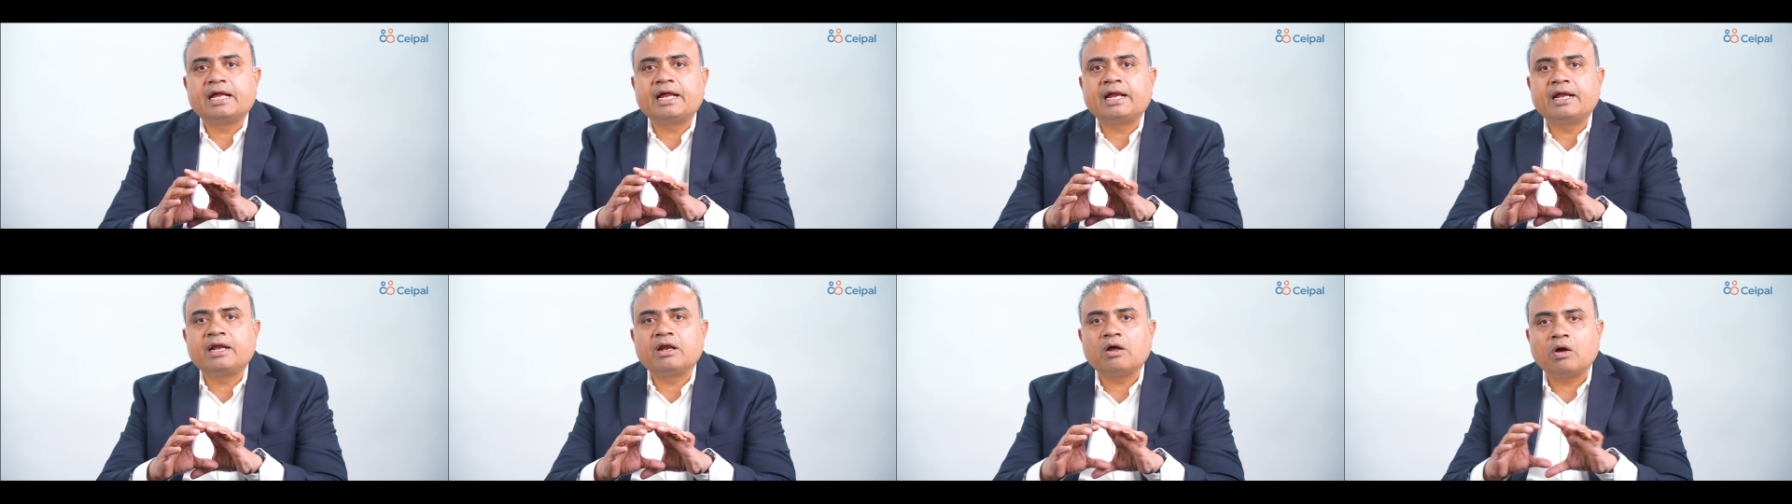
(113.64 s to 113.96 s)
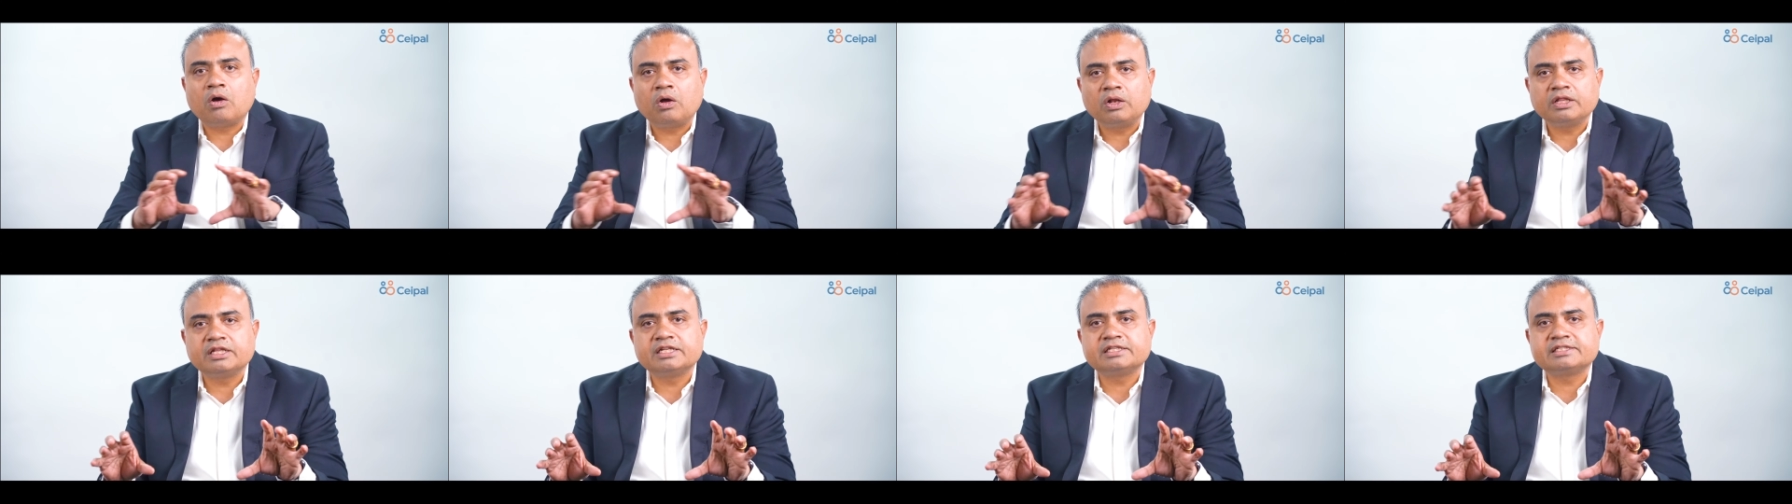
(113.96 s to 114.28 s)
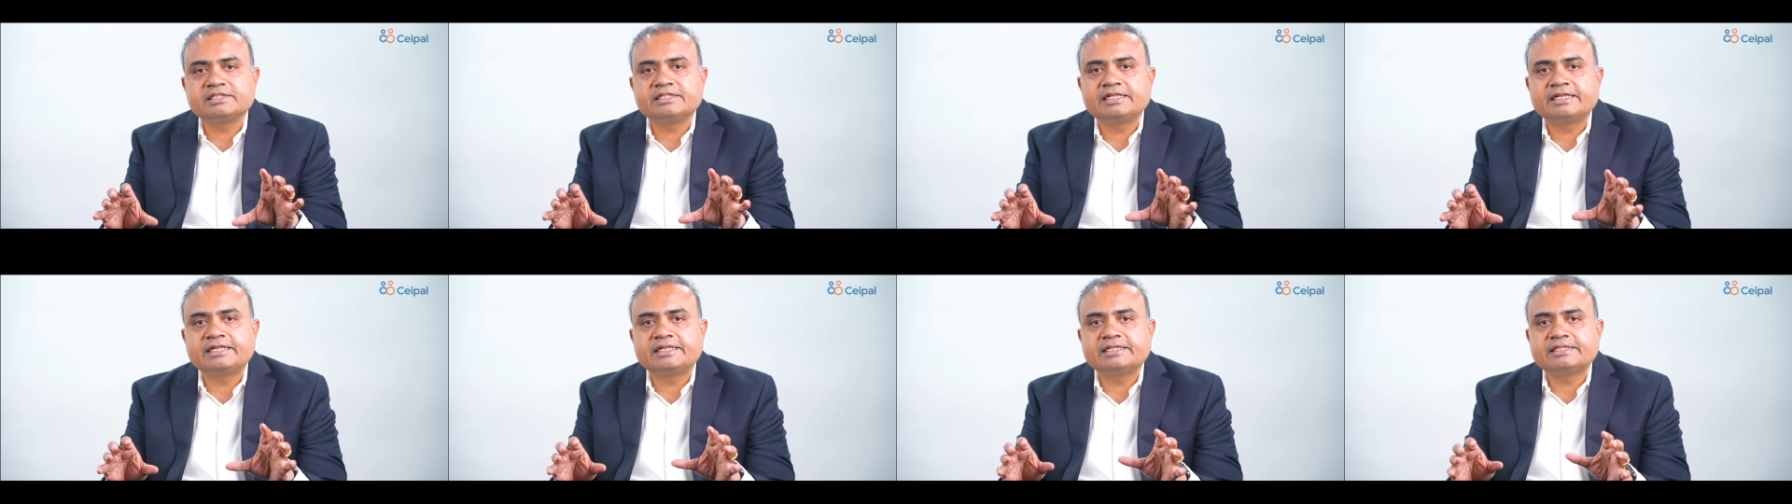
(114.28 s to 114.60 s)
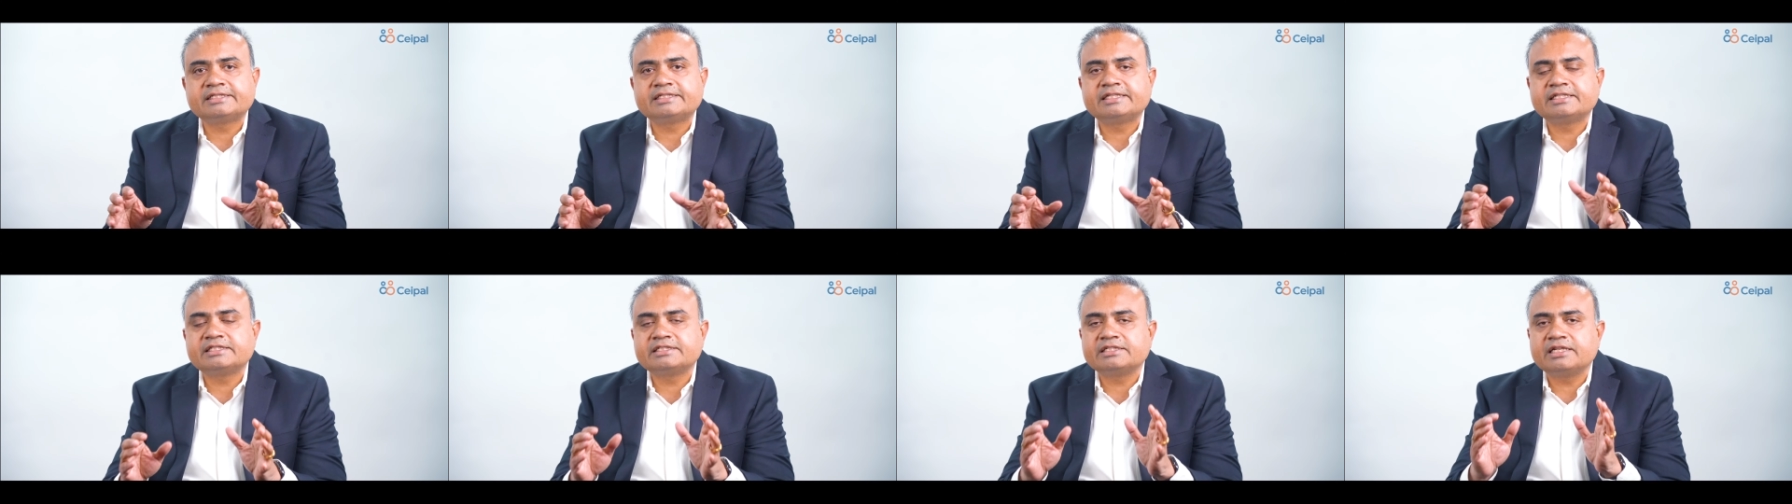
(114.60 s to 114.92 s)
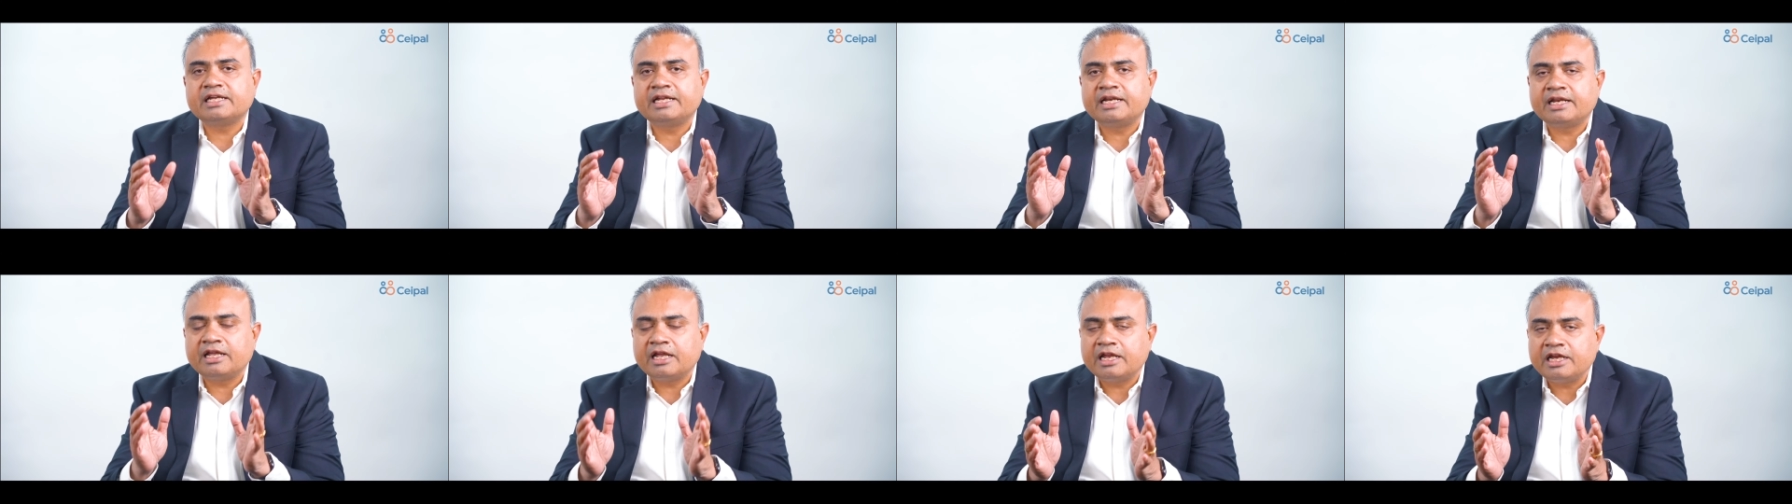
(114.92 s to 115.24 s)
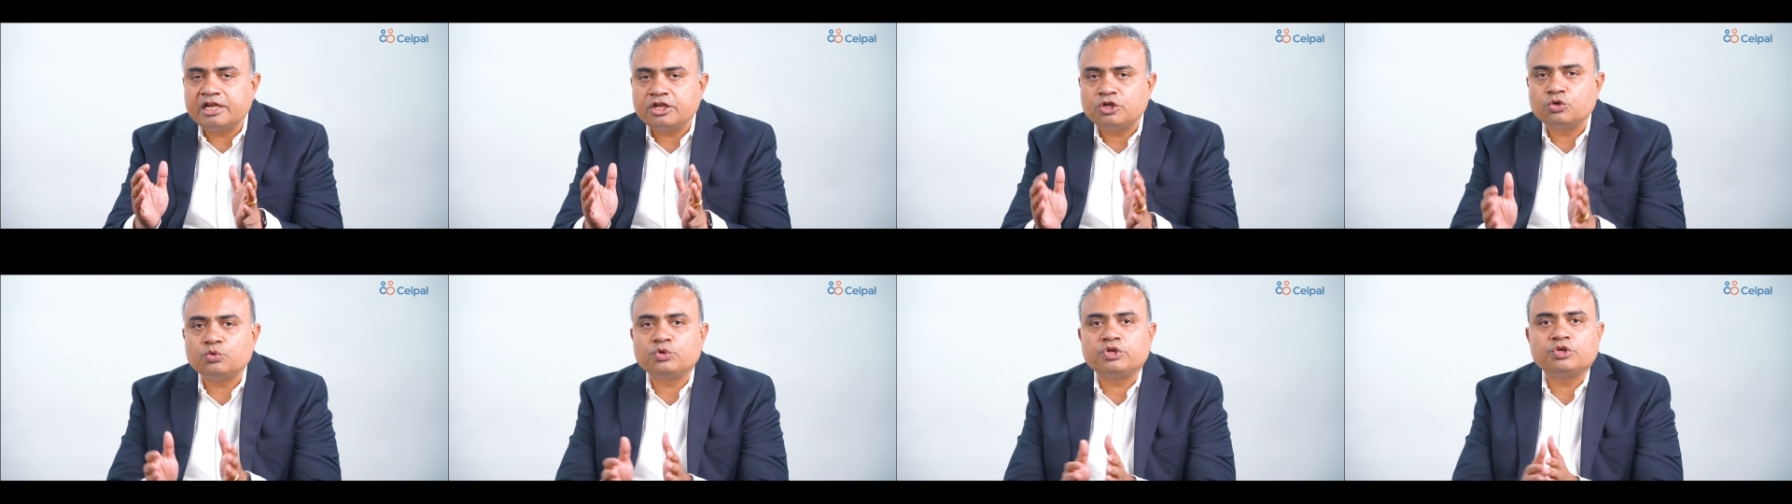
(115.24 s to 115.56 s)
and all the statuses in an
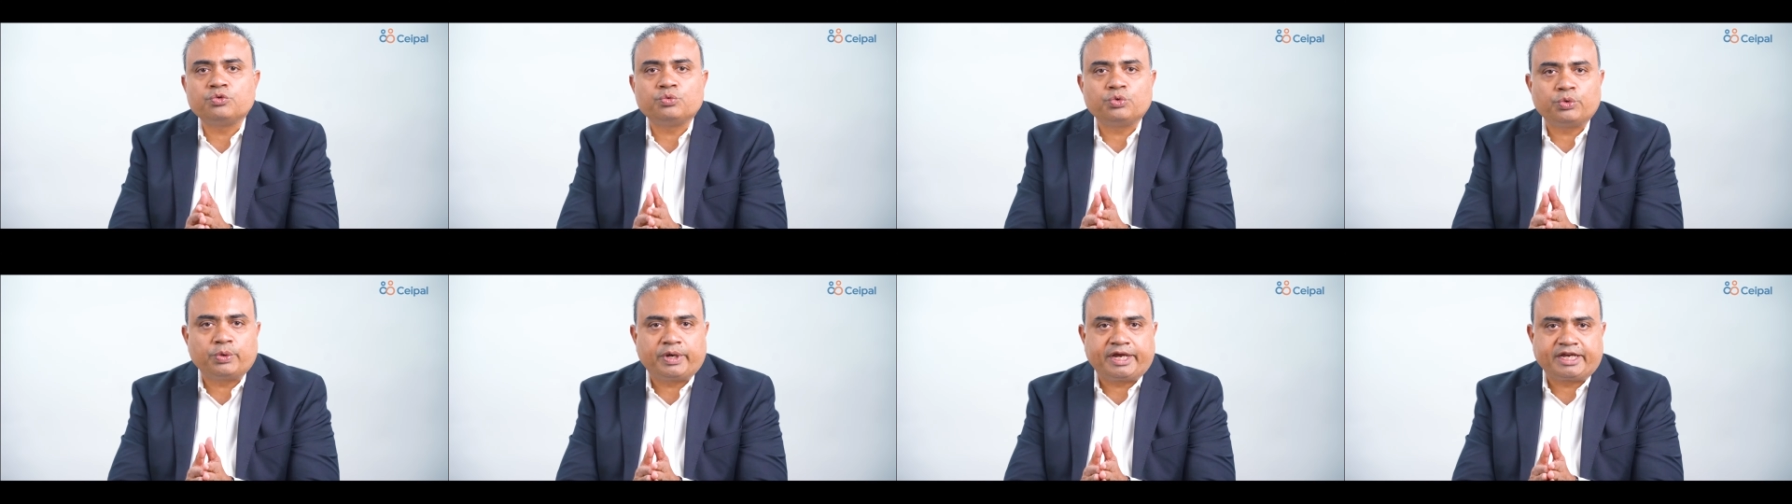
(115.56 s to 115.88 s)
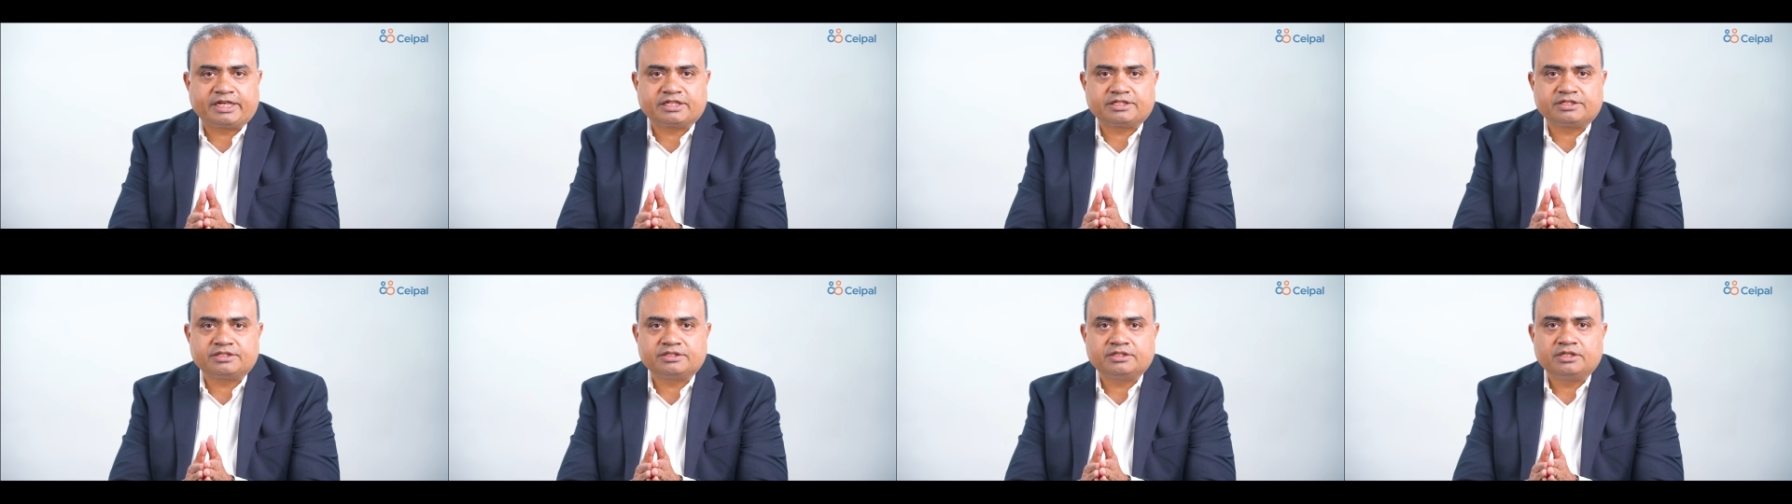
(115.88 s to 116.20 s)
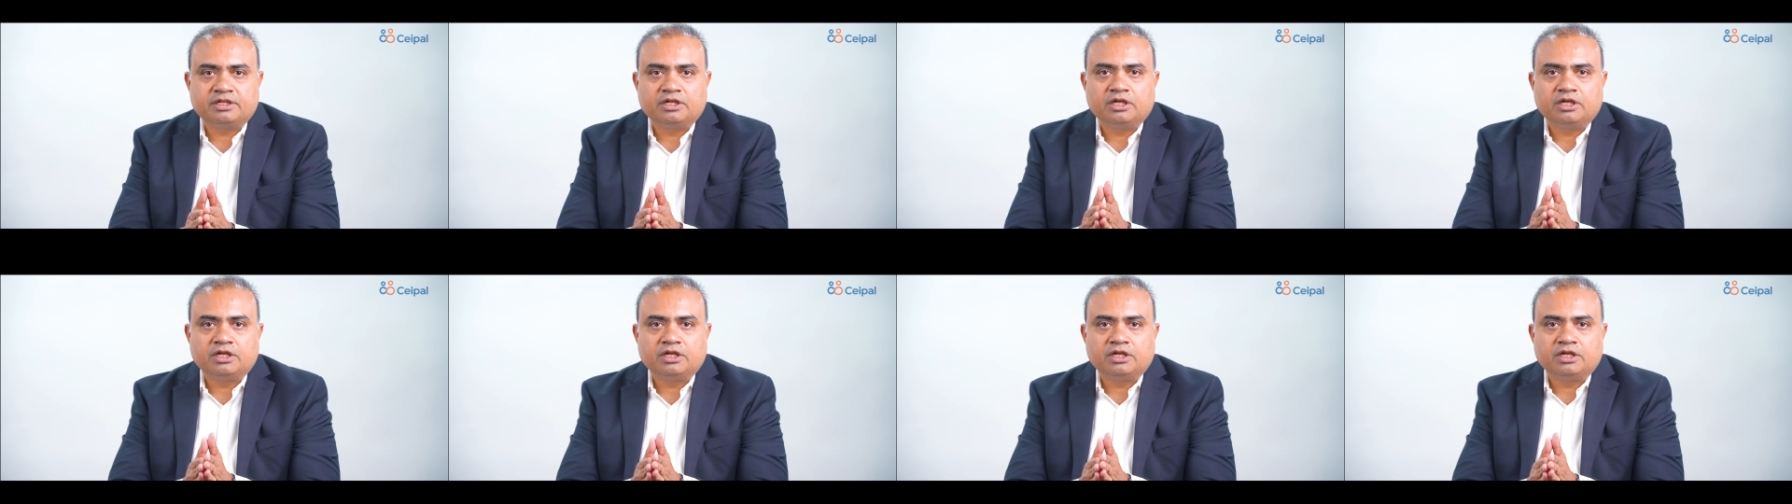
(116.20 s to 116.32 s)
intuitive UX.